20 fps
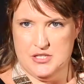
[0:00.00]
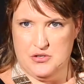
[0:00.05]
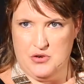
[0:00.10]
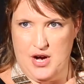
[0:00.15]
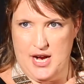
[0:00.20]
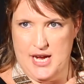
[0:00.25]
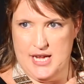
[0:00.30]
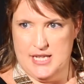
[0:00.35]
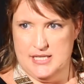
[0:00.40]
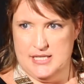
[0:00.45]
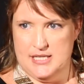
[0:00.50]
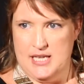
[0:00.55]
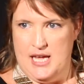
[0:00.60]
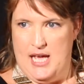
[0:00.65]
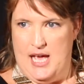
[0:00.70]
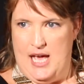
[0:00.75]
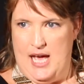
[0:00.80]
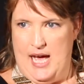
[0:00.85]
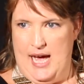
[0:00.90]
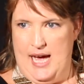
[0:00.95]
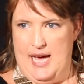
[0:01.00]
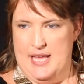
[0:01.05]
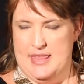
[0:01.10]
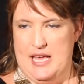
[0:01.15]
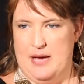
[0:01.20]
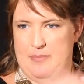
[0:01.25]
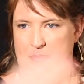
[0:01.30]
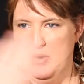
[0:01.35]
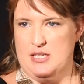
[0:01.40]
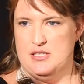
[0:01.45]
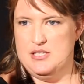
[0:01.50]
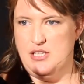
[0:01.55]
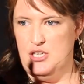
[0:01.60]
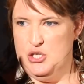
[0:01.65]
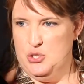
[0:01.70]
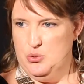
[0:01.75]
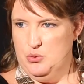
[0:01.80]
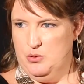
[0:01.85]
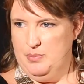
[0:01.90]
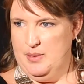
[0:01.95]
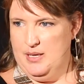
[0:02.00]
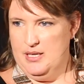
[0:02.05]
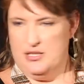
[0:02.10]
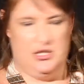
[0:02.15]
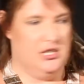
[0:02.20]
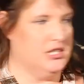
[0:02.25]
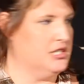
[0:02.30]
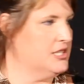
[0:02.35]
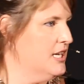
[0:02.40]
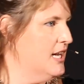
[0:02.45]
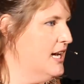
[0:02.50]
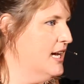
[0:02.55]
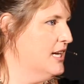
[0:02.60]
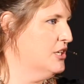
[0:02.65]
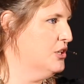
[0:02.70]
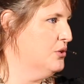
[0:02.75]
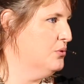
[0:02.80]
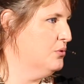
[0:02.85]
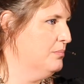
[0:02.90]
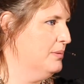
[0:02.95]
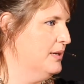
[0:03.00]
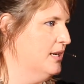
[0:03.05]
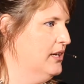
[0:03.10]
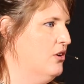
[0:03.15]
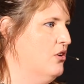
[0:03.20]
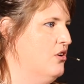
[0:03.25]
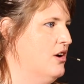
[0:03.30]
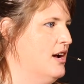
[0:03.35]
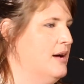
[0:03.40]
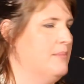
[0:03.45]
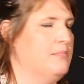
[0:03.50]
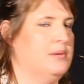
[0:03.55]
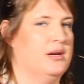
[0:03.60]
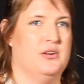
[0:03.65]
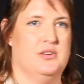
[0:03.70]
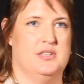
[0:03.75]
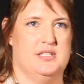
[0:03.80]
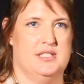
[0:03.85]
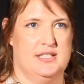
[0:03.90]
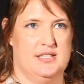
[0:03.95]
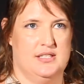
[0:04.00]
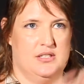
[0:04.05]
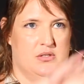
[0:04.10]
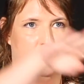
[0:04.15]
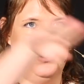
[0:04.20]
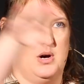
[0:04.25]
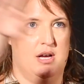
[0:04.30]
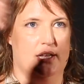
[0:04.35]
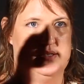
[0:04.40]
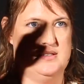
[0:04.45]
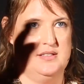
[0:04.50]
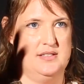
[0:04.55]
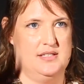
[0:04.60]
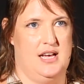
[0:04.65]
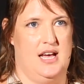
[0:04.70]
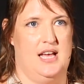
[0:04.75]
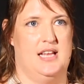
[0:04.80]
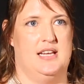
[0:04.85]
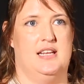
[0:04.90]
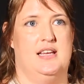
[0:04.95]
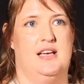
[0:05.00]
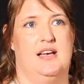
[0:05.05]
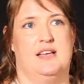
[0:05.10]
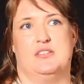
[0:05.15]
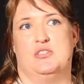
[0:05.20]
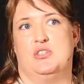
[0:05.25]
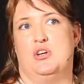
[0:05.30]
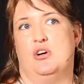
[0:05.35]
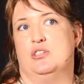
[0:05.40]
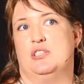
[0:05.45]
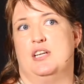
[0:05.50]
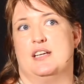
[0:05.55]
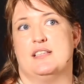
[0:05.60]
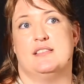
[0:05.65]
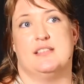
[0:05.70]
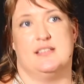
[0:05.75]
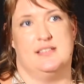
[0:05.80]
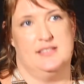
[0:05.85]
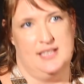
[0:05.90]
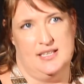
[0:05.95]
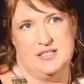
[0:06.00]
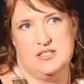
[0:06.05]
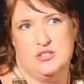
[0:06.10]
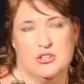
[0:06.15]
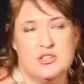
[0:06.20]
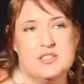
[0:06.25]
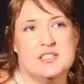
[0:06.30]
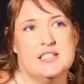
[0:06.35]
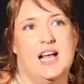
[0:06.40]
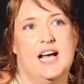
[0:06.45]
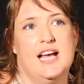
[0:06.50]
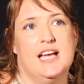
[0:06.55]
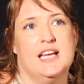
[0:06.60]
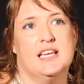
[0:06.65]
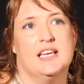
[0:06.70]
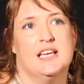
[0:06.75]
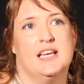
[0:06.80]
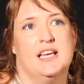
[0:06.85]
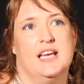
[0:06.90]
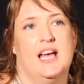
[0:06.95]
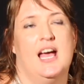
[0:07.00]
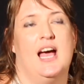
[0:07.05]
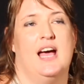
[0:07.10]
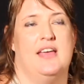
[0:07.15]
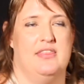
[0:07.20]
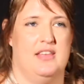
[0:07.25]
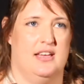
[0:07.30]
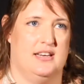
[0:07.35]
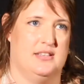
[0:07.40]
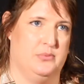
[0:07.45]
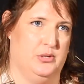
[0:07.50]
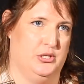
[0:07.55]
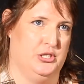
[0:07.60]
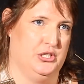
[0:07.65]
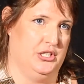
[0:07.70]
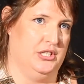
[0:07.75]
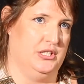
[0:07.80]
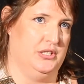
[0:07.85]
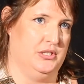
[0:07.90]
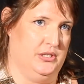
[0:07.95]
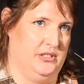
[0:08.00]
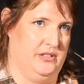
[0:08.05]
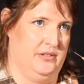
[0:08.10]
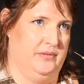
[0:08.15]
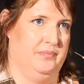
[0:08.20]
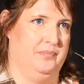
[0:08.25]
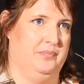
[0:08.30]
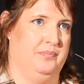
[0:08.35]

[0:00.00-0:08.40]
grades, and that means that you will be a doctor and you will be a lawyer because this is what society has told us success looks like, and that is what you're going to do.